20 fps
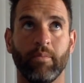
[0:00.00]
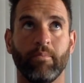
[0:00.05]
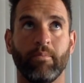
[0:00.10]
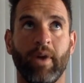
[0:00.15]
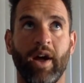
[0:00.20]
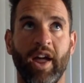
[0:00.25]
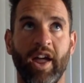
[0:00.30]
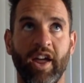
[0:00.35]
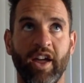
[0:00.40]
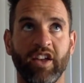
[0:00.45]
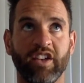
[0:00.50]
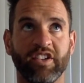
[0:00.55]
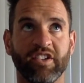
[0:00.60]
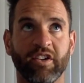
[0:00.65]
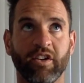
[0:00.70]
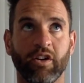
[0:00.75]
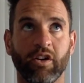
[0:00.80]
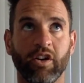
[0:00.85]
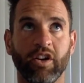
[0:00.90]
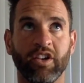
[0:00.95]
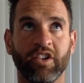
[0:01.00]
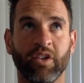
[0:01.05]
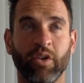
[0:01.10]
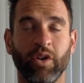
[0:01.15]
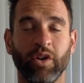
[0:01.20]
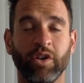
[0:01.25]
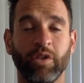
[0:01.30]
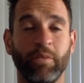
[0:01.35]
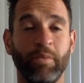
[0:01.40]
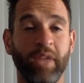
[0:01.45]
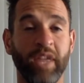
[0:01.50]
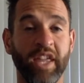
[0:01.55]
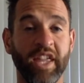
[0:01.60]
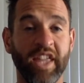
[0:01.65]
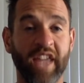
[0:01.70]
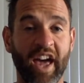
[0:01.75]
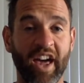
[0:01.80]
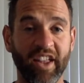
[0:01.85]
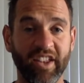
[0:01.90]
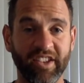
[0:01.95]
My answer is going to be
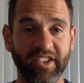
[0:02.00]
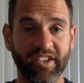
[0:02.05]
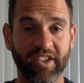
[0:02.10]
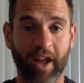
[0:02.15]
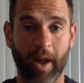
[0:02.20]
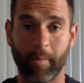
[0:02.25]
yes.